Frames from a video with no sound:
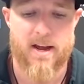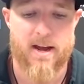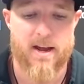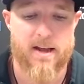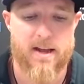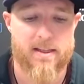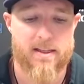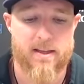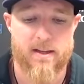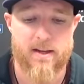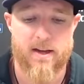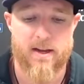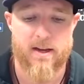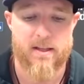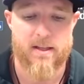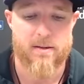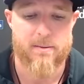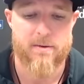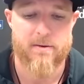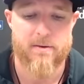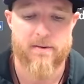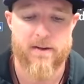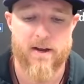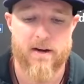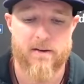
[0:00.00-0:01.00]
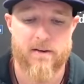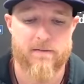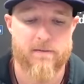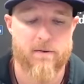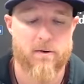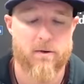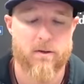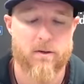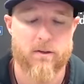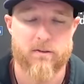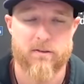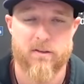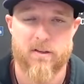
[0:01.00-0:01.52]
think we've got to
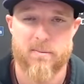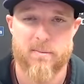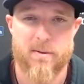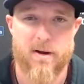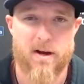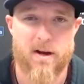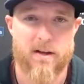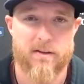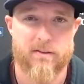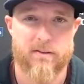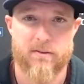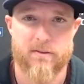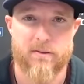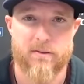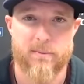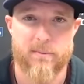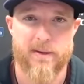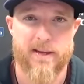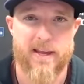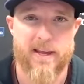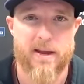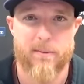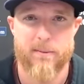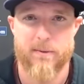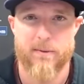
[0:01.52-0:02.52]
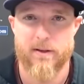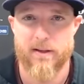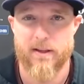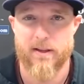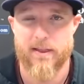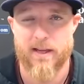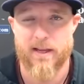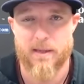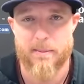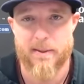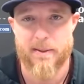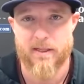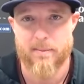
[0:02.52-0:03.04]
focus on the positives, and we can't really
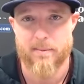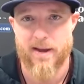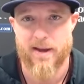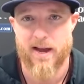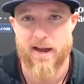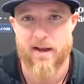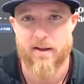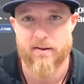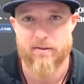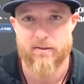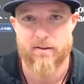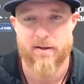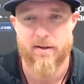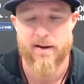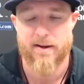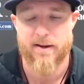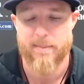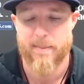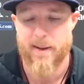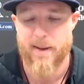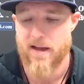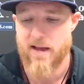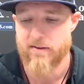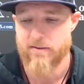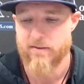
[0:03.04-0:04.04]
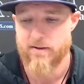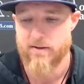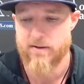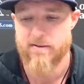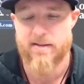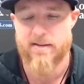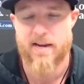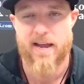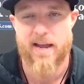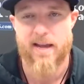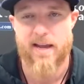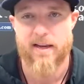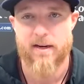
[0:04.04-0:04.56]
think about the past. And the past is
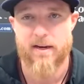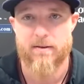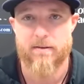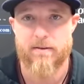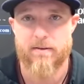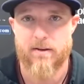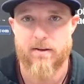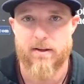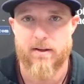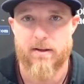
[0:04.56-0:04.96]
negative,